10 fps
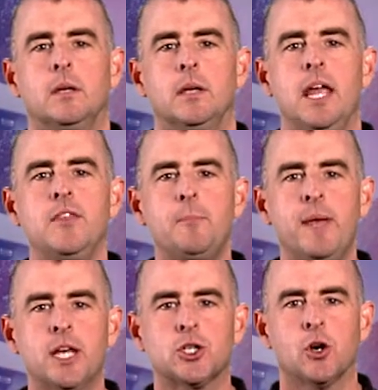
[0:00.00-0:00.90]
In the
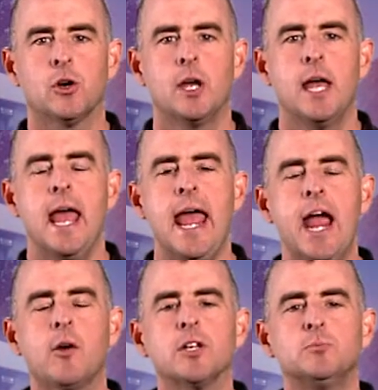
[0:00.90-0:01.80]
picture,
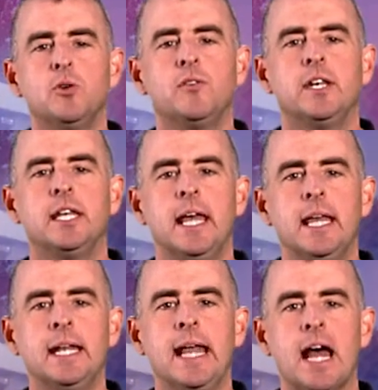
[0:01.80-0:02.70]
air is moving
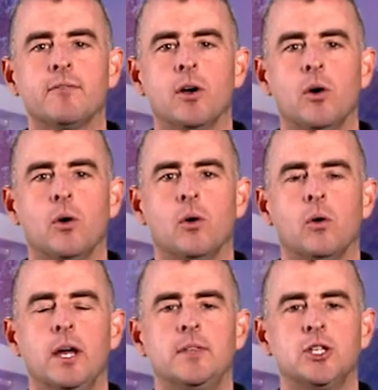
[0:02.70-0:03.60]
in and out of the
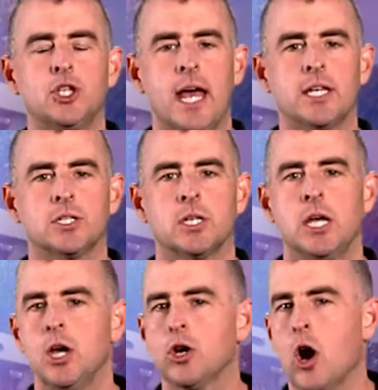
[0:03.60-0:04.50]
hole in the chest,
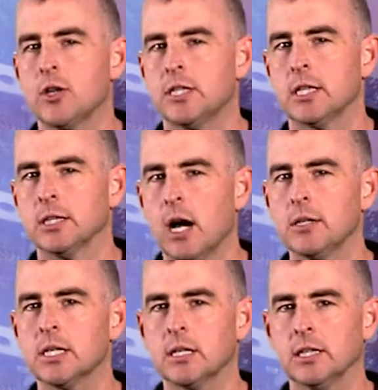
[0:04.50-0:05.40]
causing the
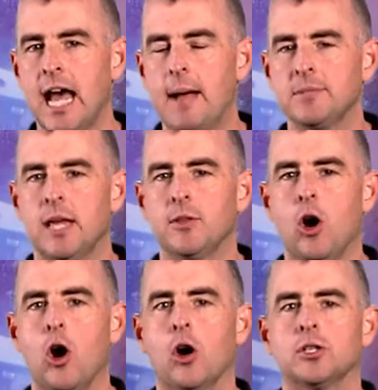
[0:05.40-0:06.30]
lung to collapse and the
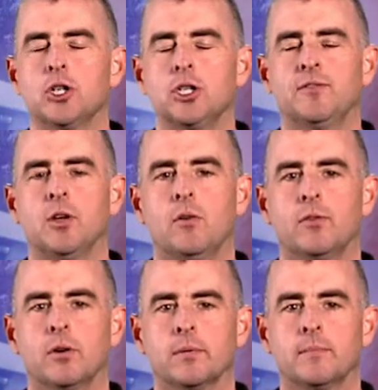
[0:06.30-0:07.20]
heart to shift over.